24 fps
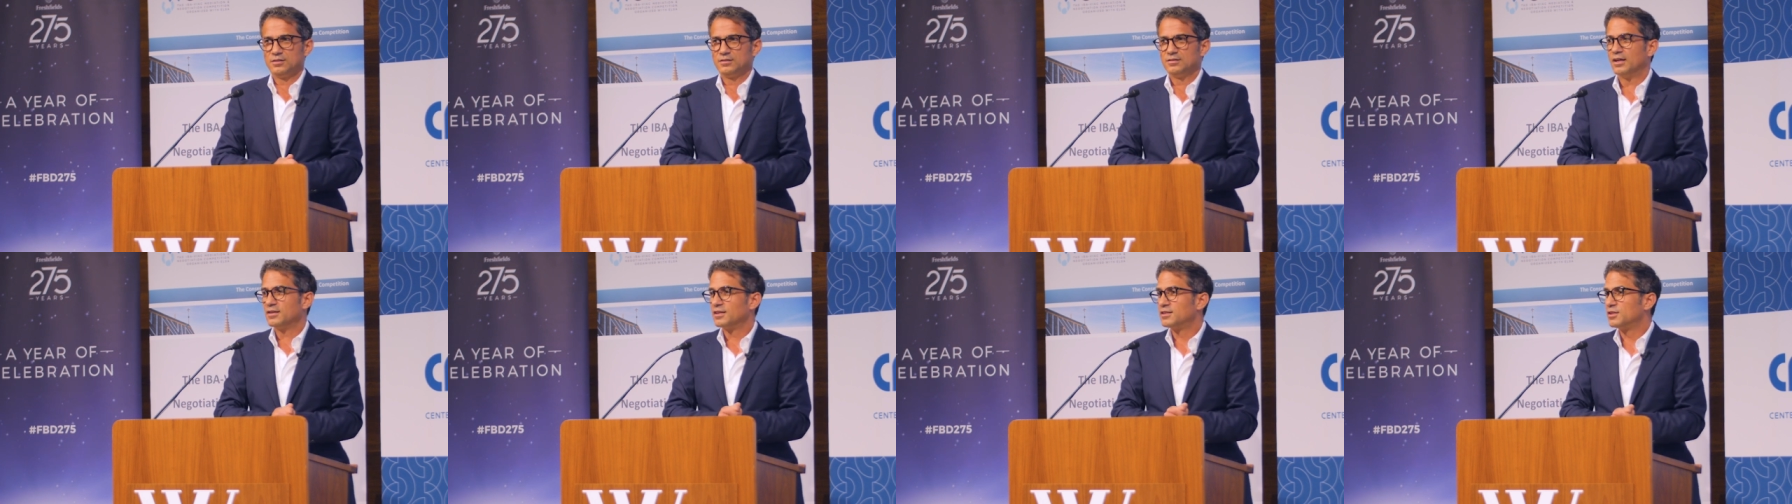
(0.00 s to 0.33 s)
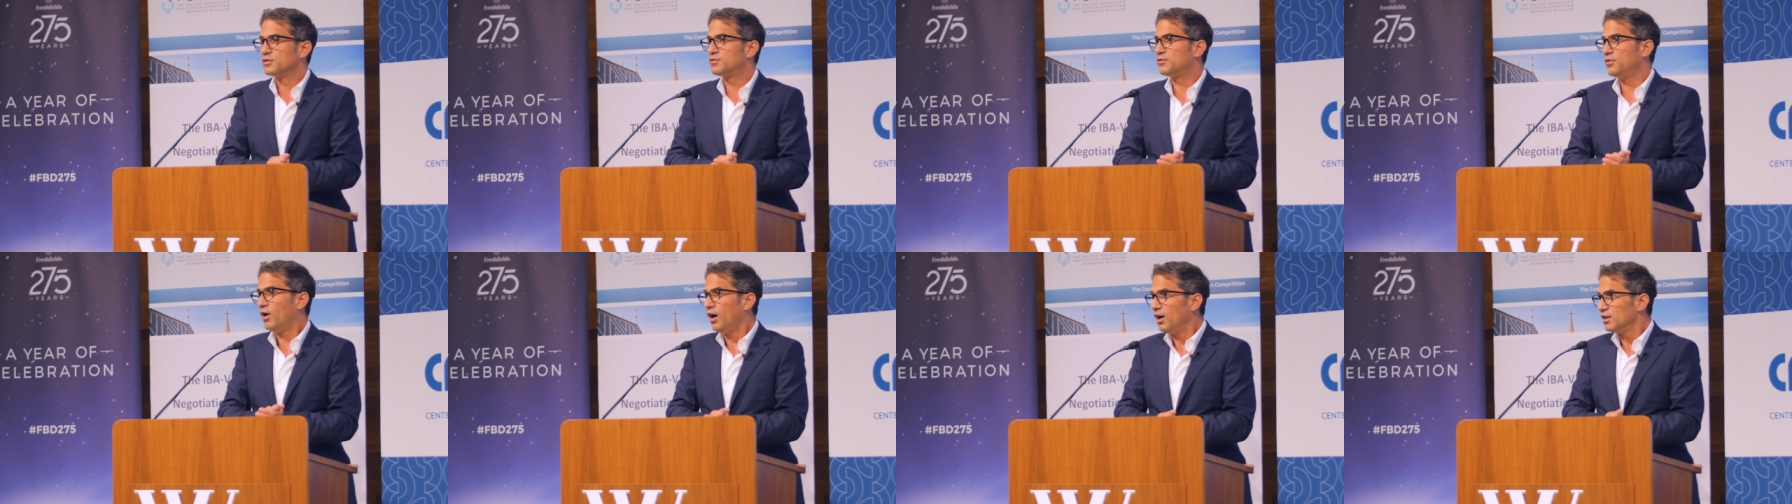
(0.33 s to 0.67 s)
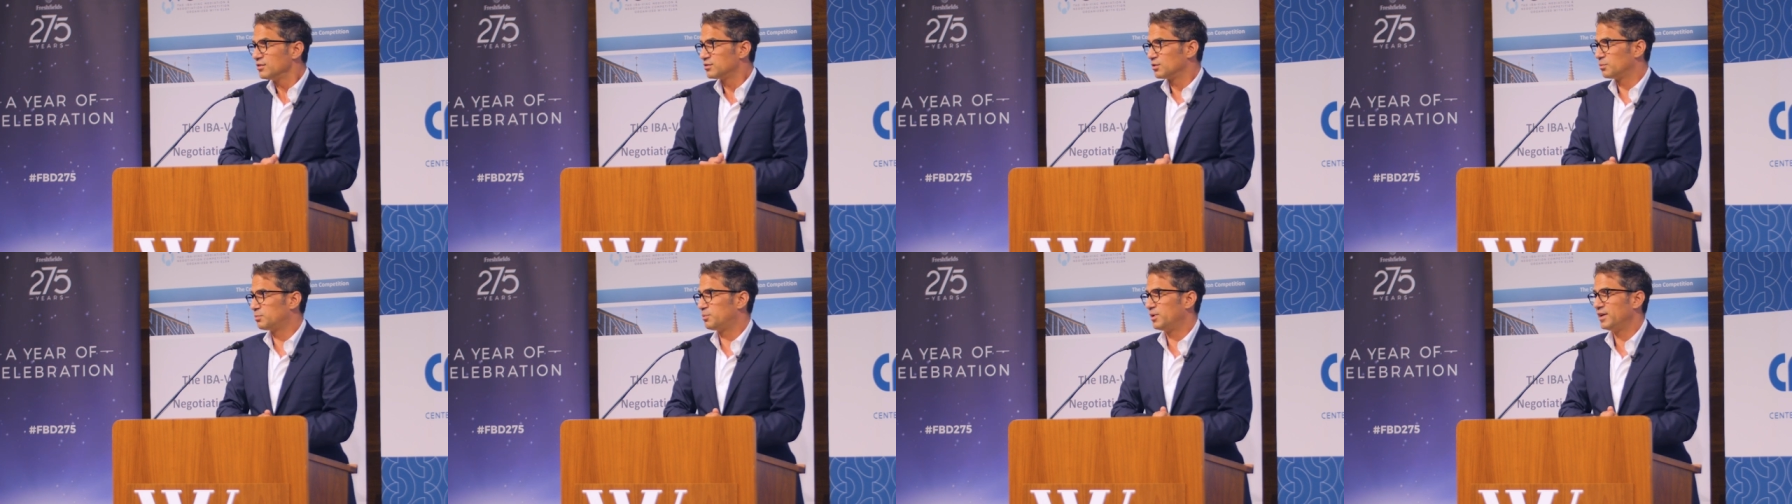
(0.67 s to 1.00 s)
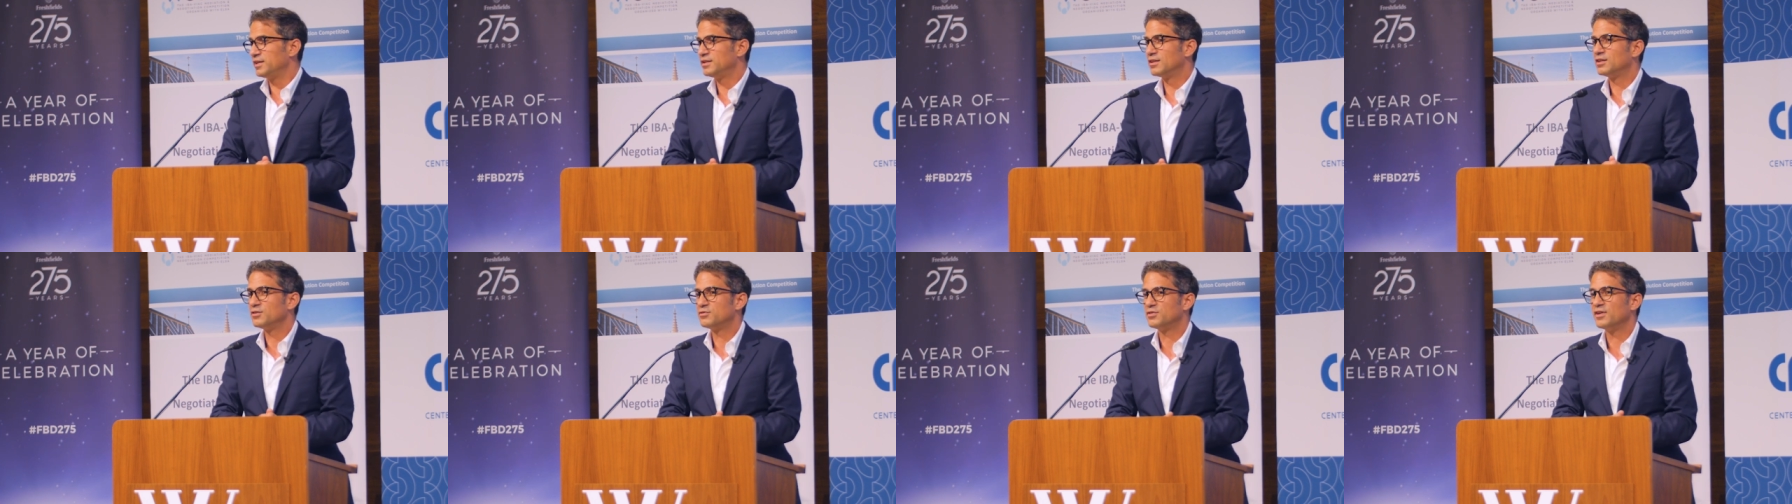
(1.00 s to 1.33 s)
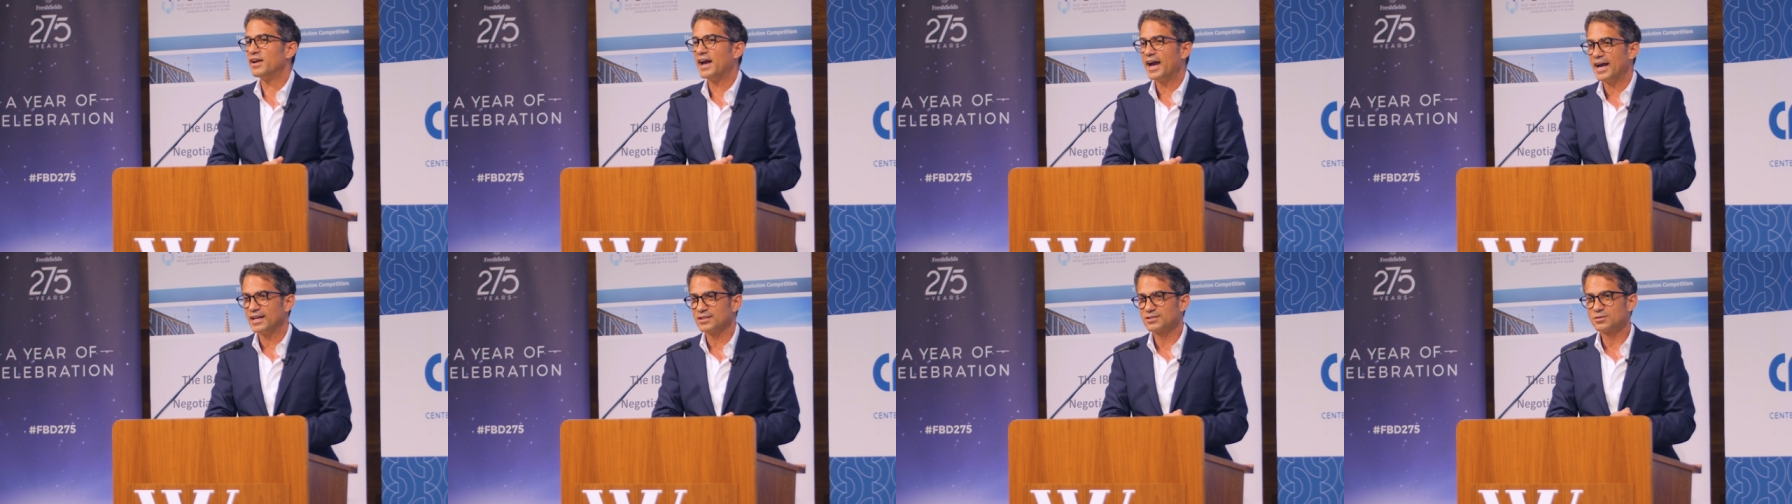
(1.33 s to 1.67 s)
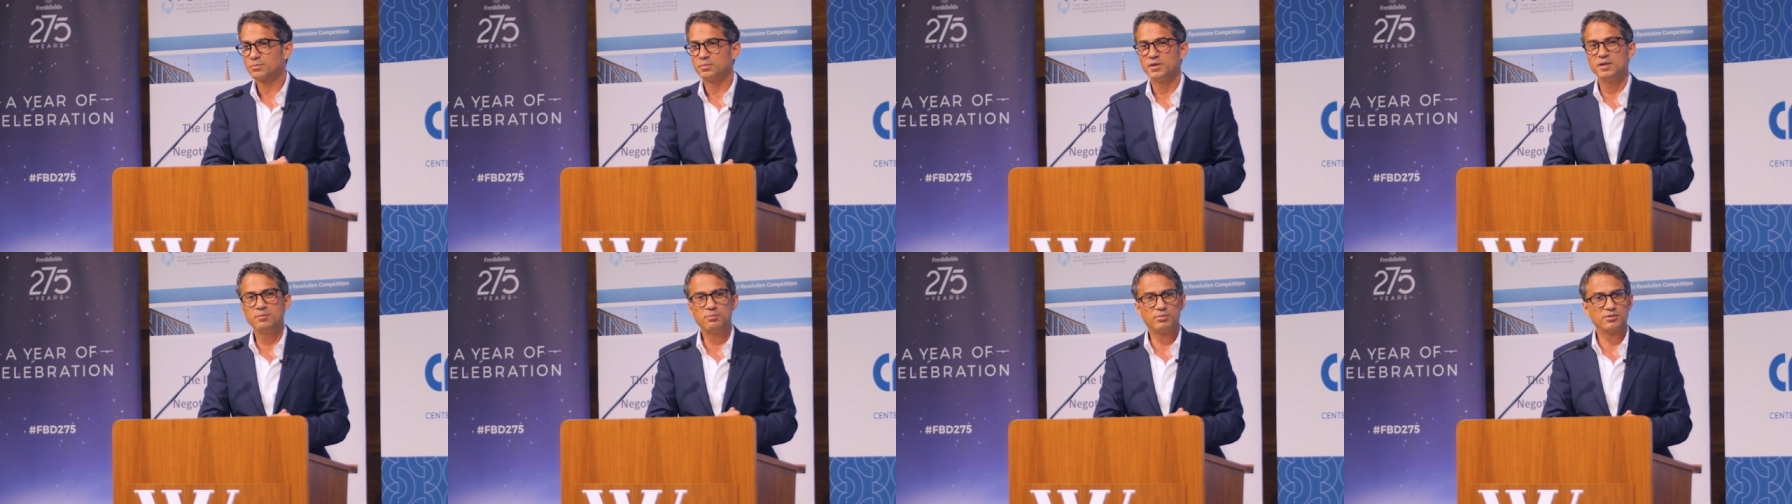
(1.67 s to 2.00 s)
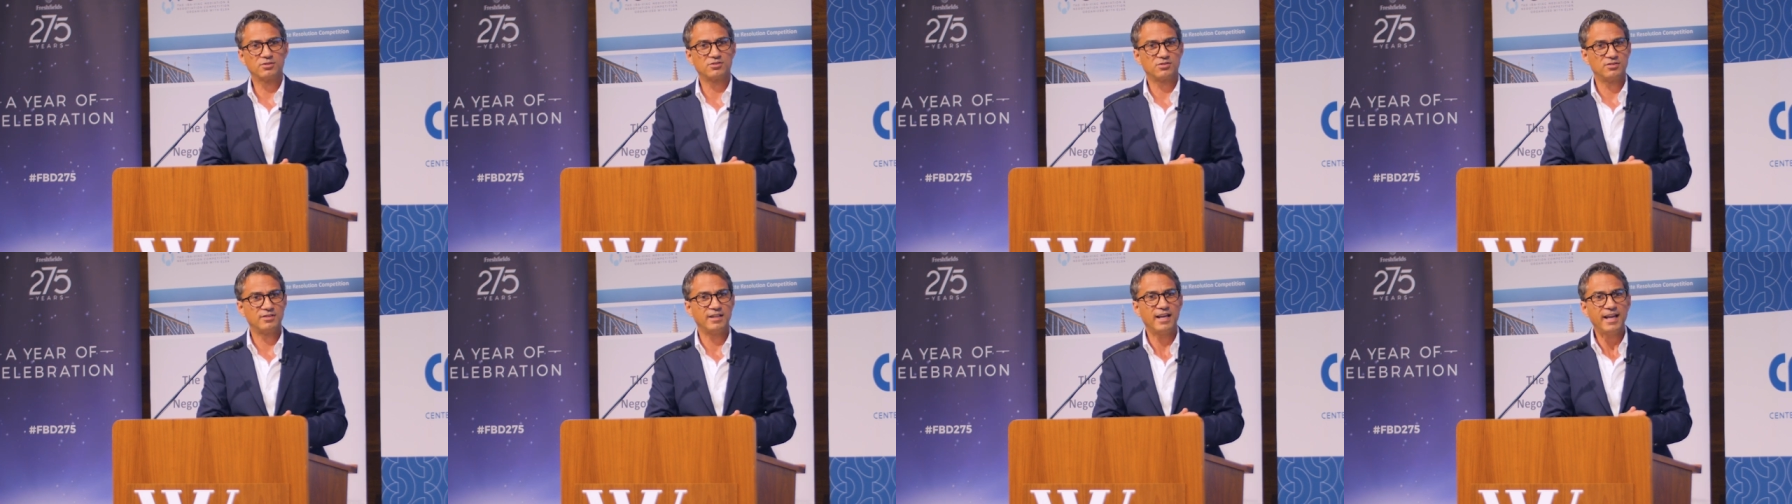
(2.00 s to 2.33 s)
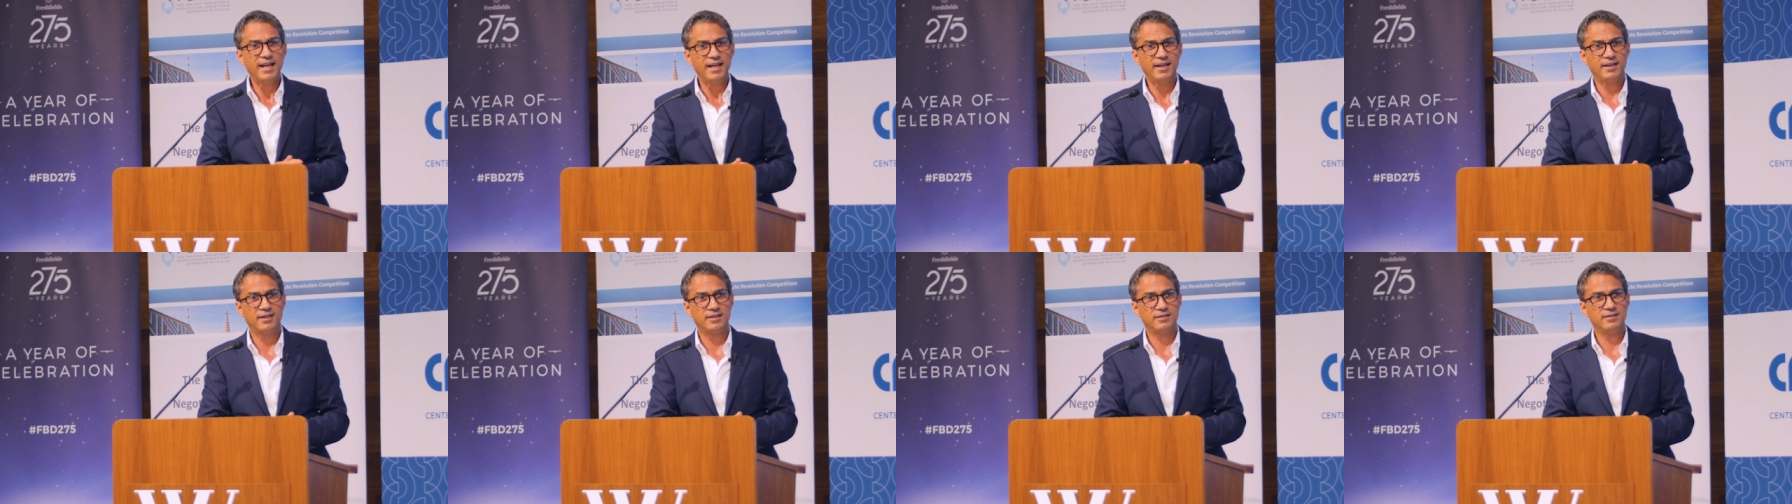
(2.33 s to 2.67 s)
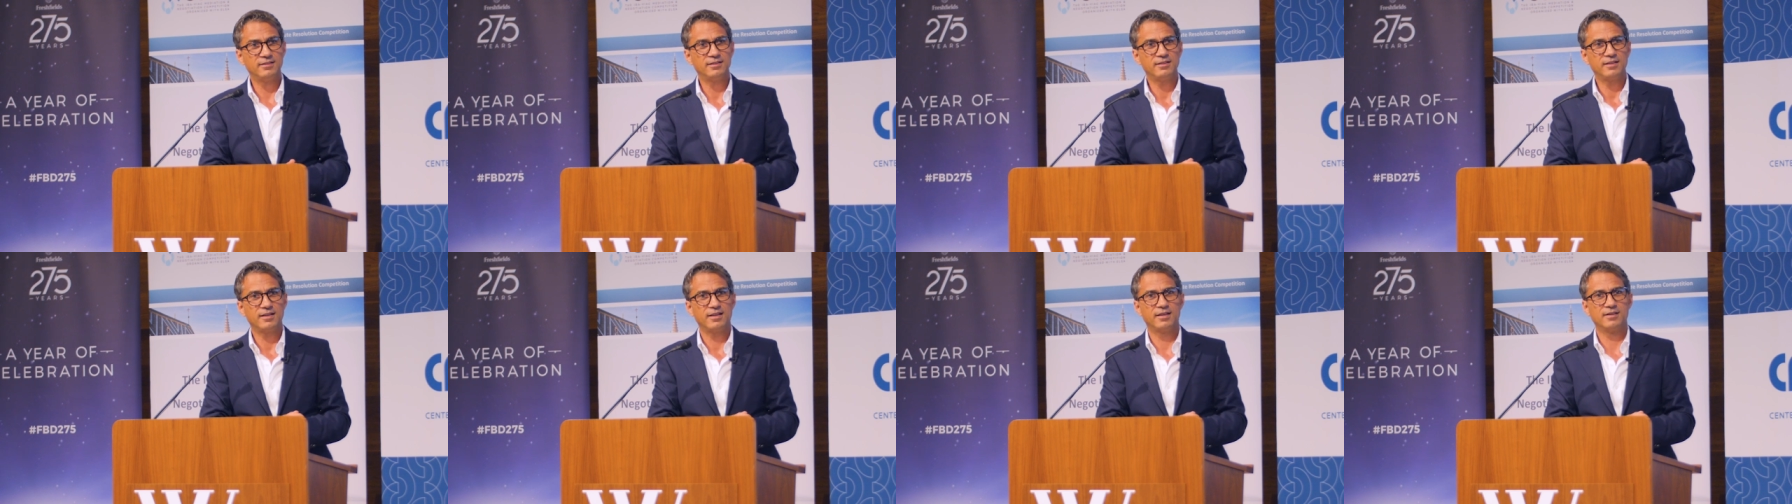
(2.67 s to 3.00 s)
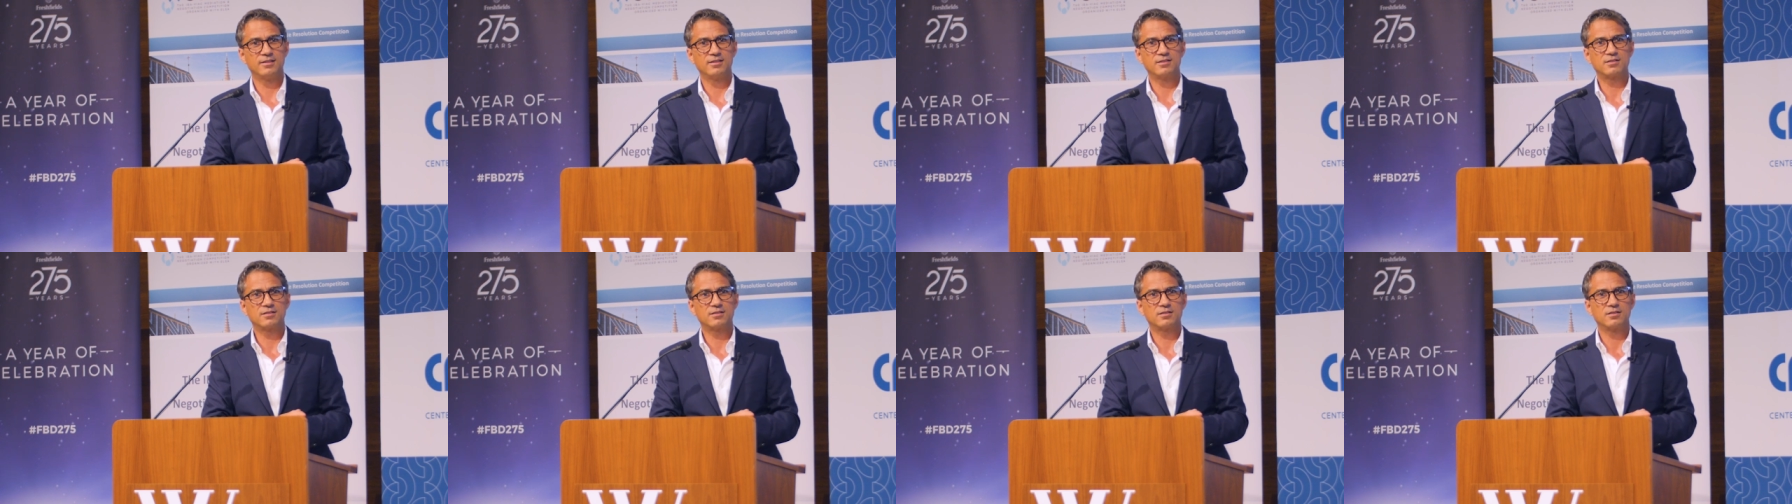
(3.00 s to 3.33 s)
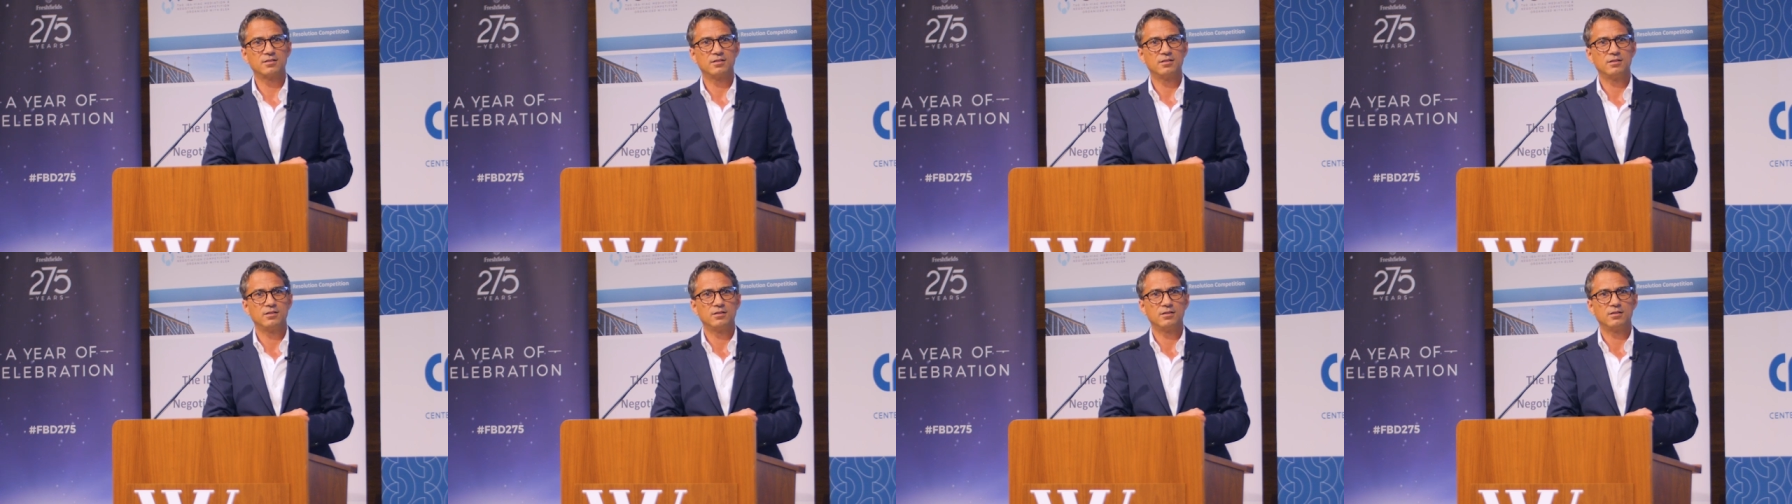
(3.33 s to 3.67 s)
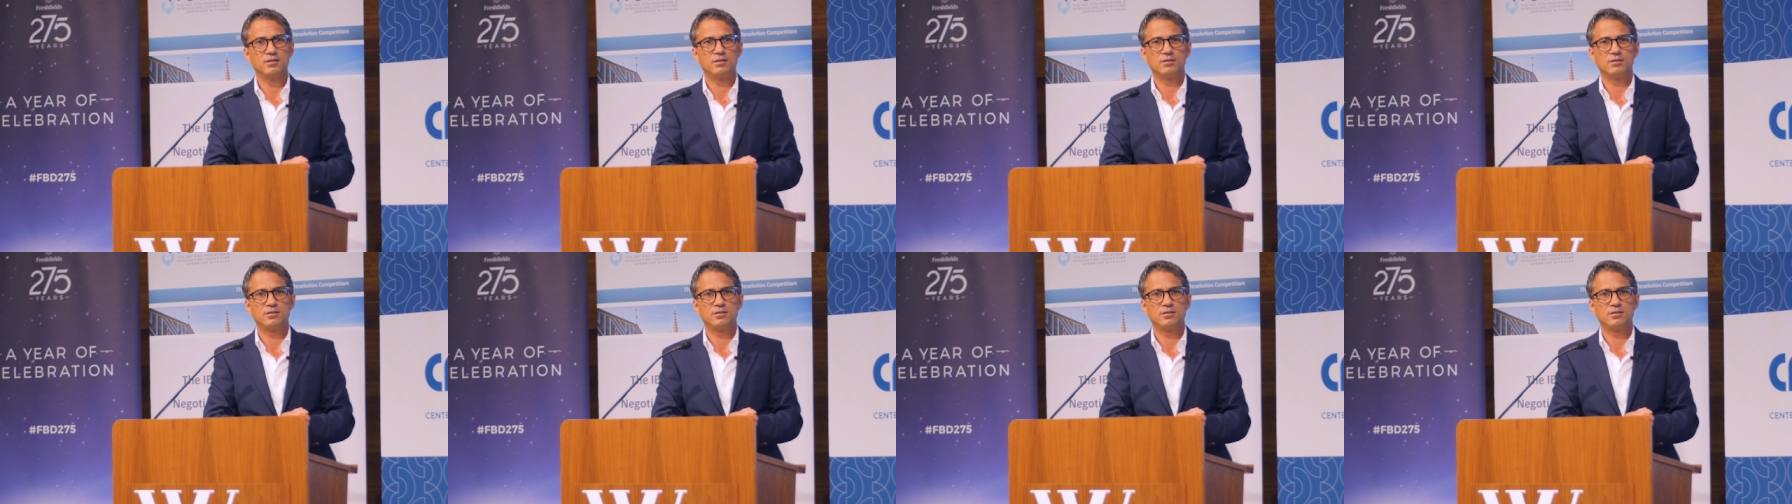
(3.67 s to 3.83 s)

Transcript: Now, the default opinion, if you ask people today, is